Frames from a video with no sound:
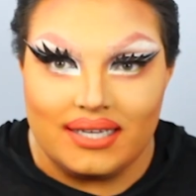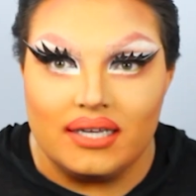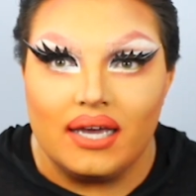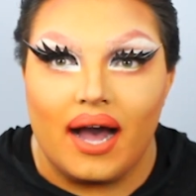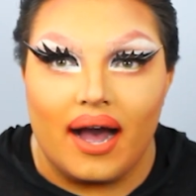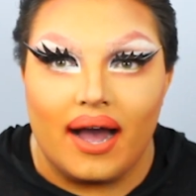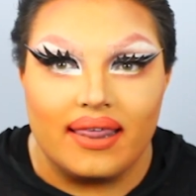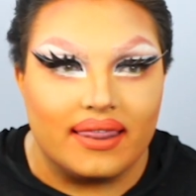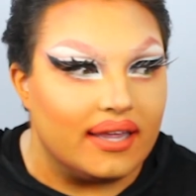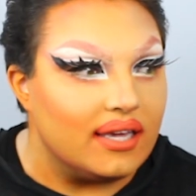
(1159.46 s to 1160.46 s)
Yeah, I
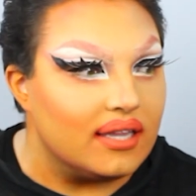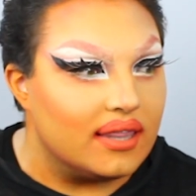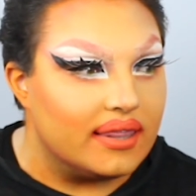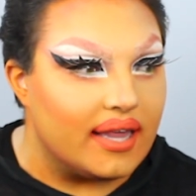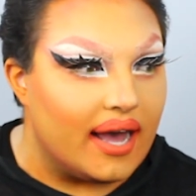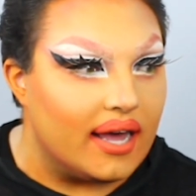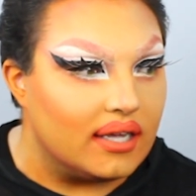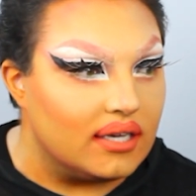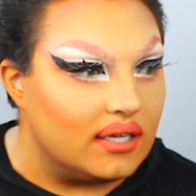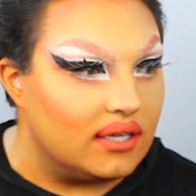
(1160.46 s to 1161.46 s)
think
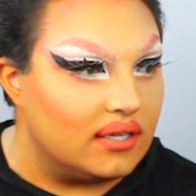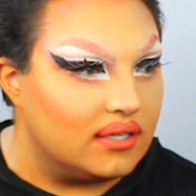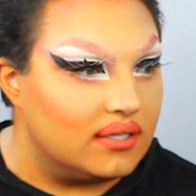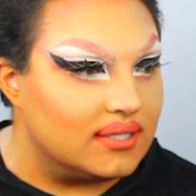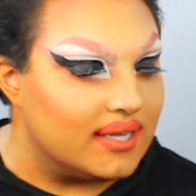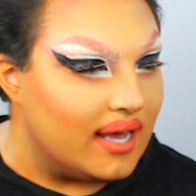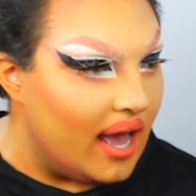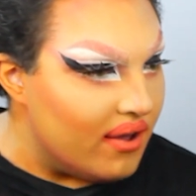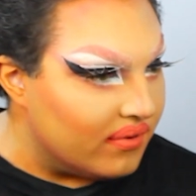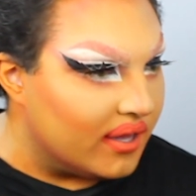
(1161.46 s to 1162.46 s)
that is
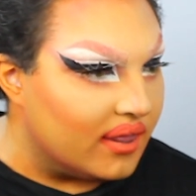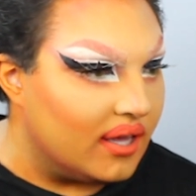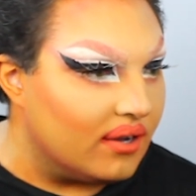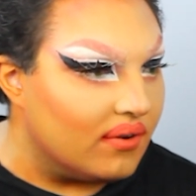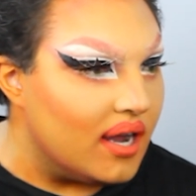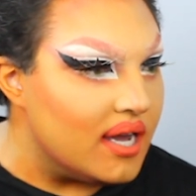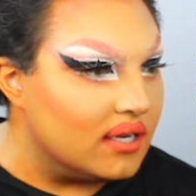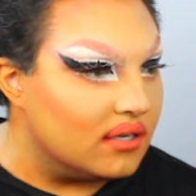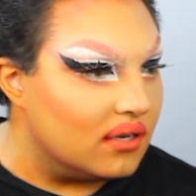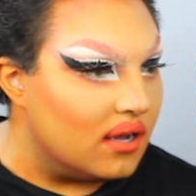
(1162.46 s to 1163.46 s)
everything, right?
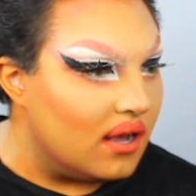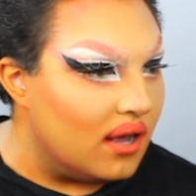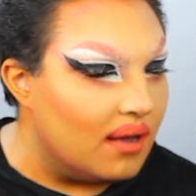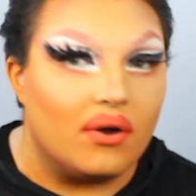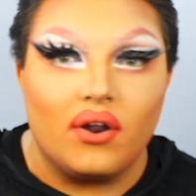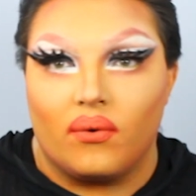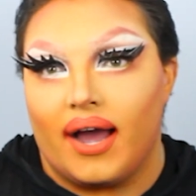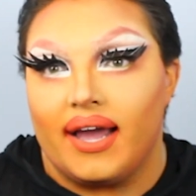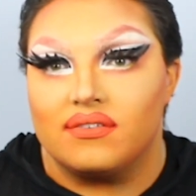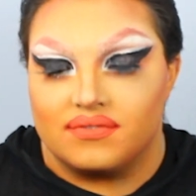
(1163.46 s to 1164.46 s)
Oh no,
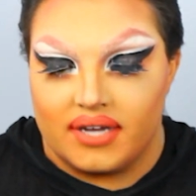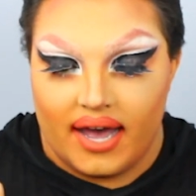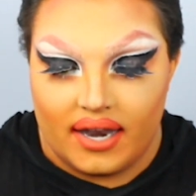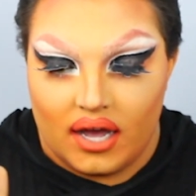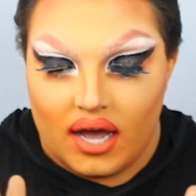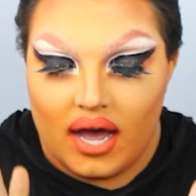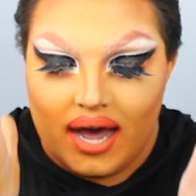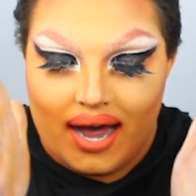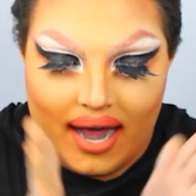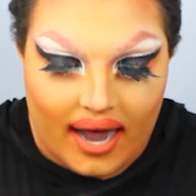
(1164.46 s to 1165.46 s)
I have to add
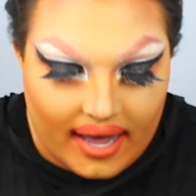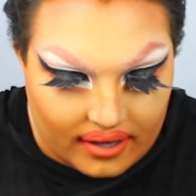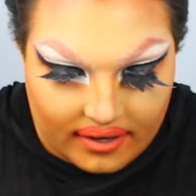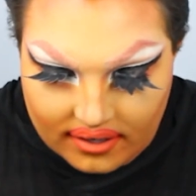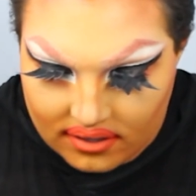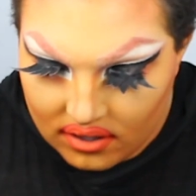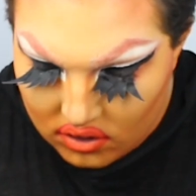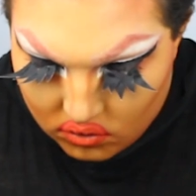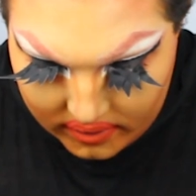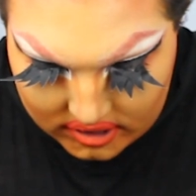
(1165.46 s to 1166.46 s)
highlighter,
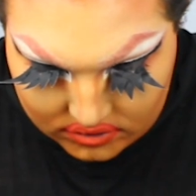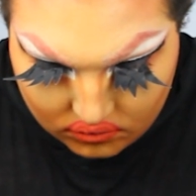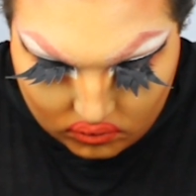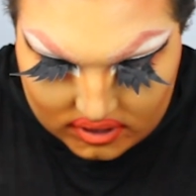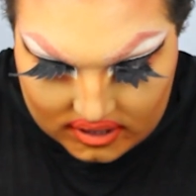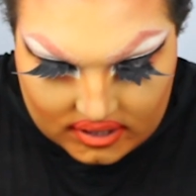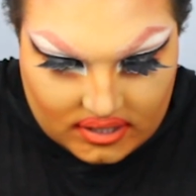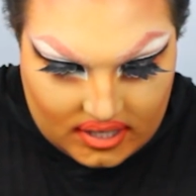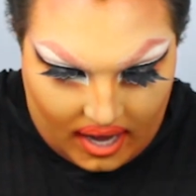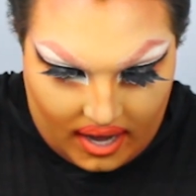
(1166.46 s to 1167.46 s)
which for
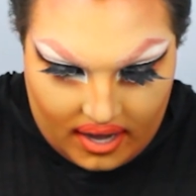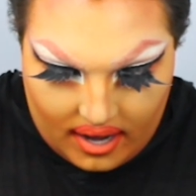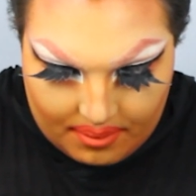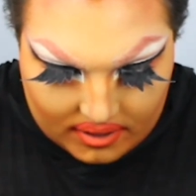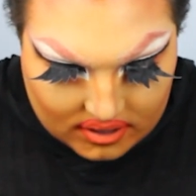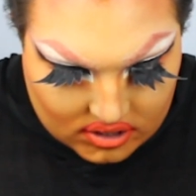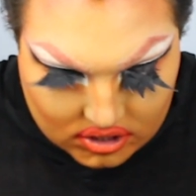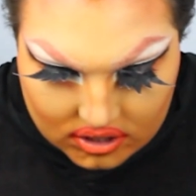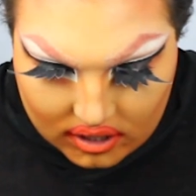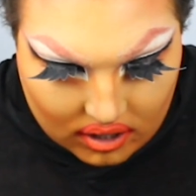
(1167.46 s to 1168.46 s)
today I'm gonna
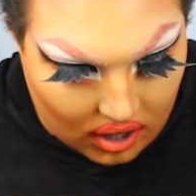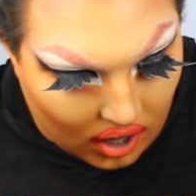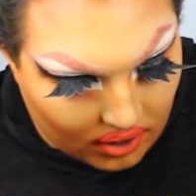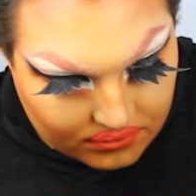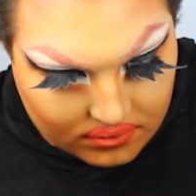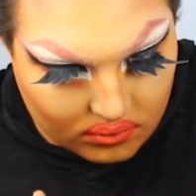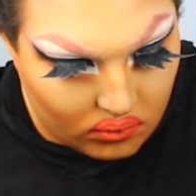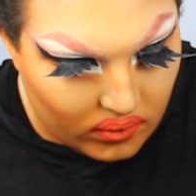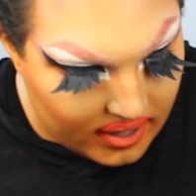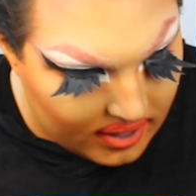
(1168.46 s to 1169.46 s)
start off
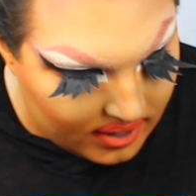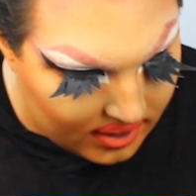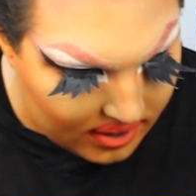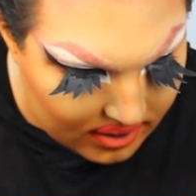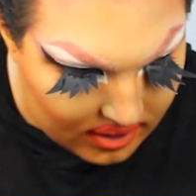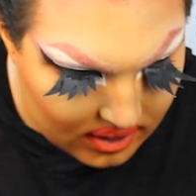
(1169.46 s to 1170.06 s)
with